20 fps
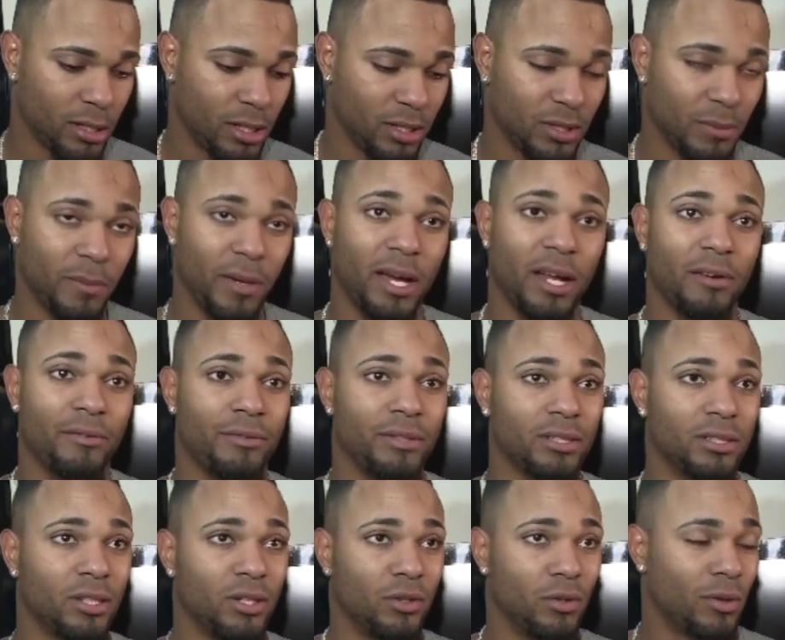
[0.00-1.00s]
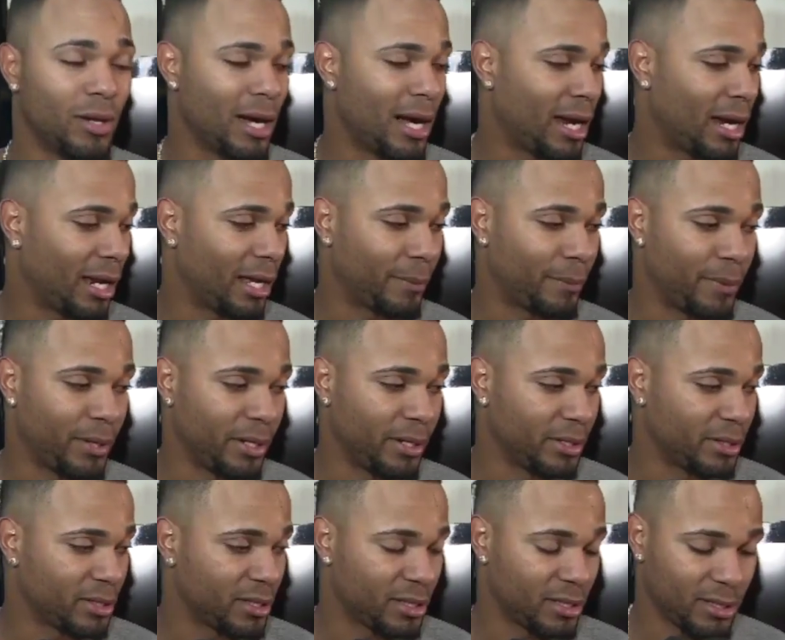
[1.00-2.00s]
Doesn't matter if it's a new guy like
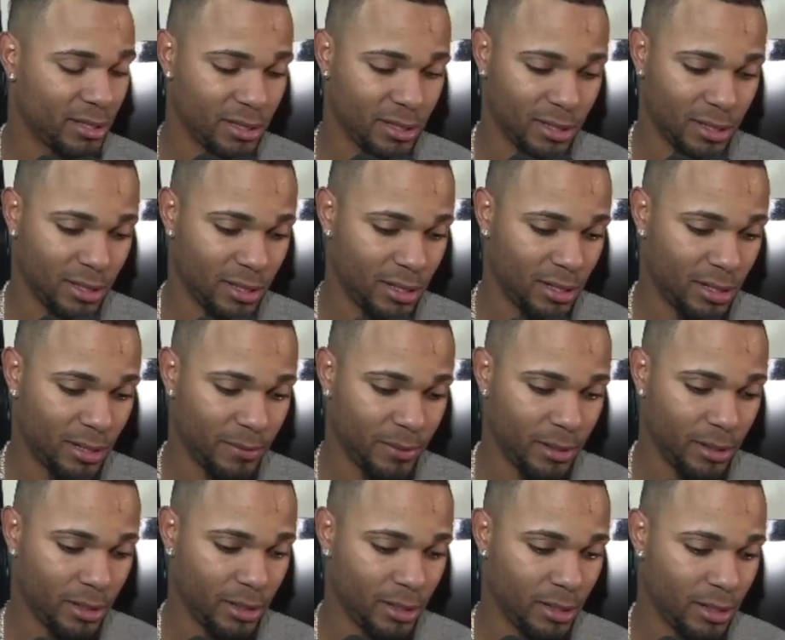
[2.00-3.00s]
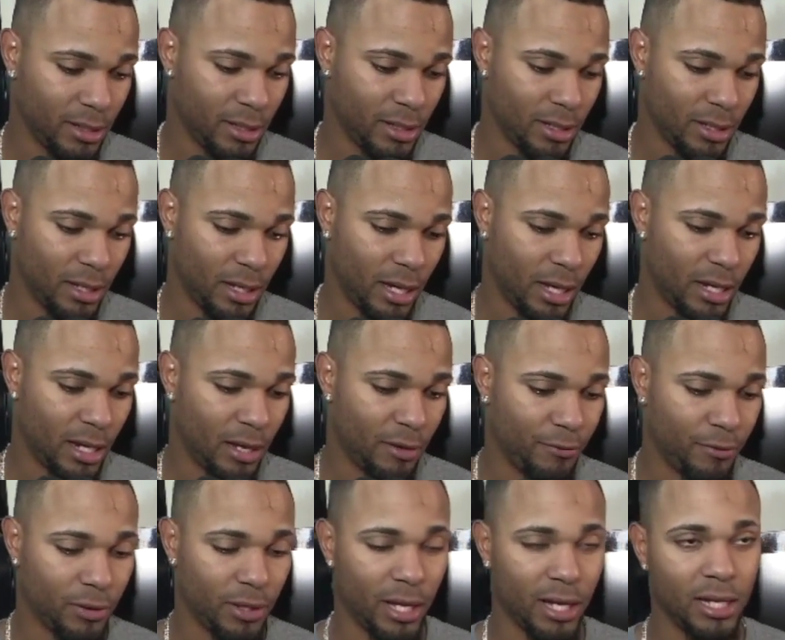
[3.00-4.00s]
Pierce. Any
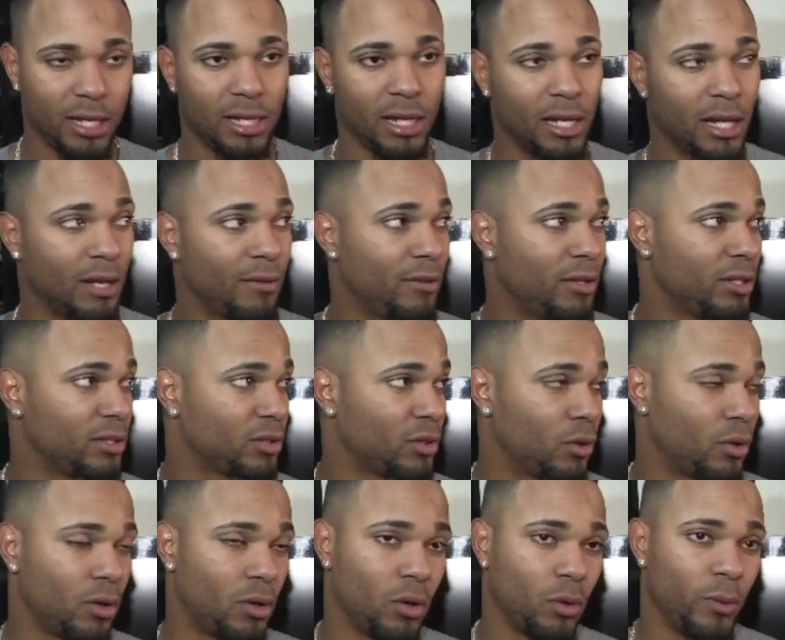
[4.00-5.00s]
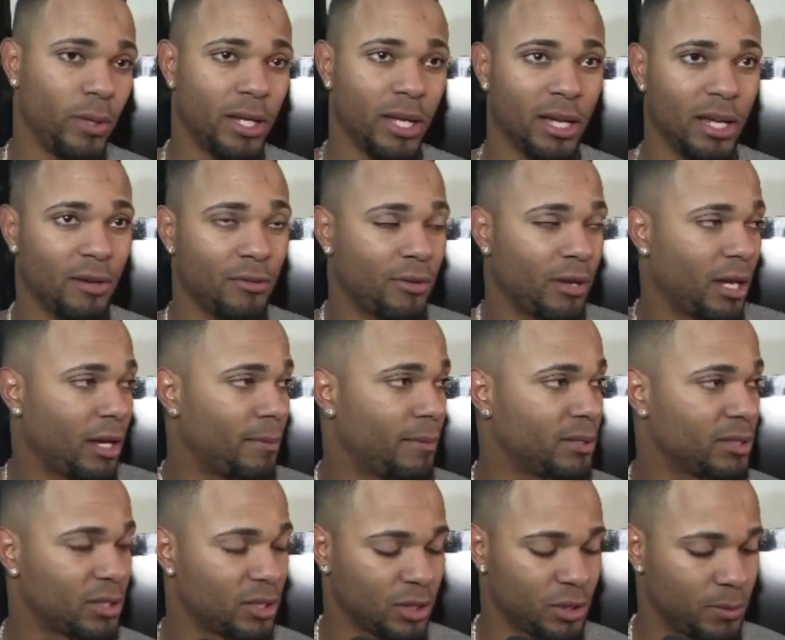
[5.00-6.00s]
info that he can give us or we can give him,
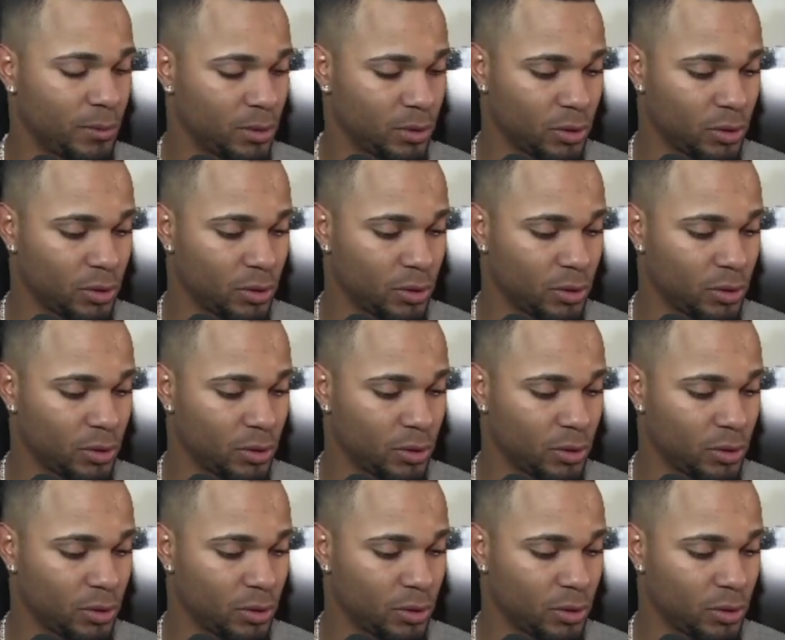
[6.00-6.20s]
it's just been